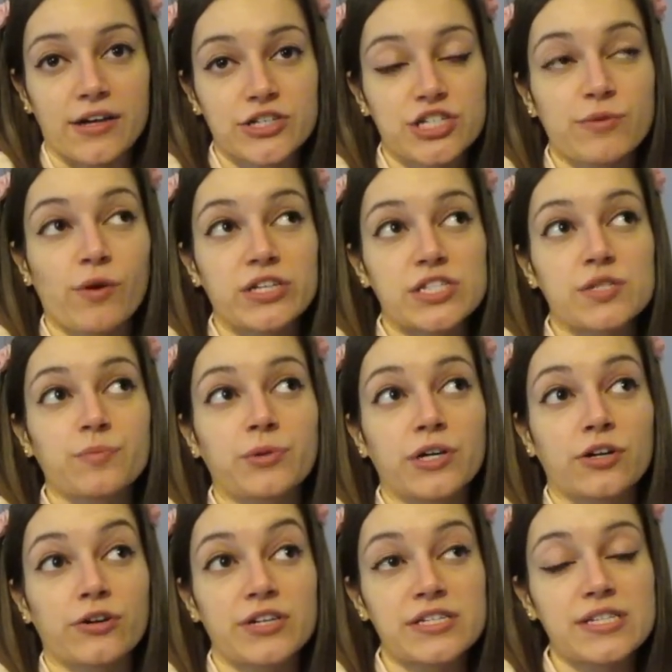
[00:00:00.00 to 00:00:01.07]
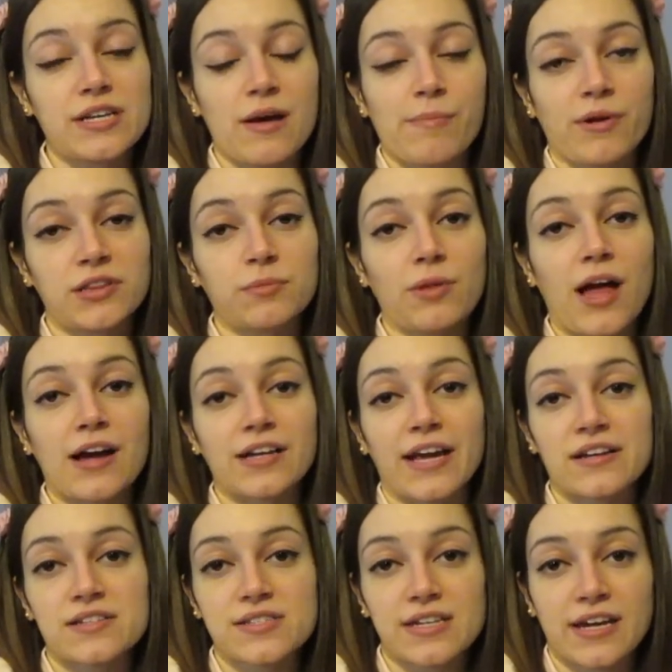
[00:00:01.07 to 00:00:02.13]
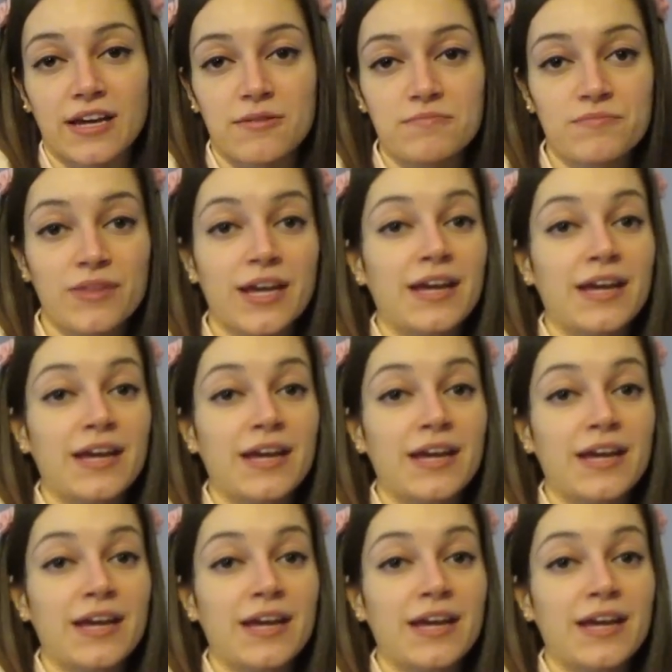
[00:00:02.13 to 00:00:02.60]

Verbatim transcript: She wants to put Chrissy up on the block next to him.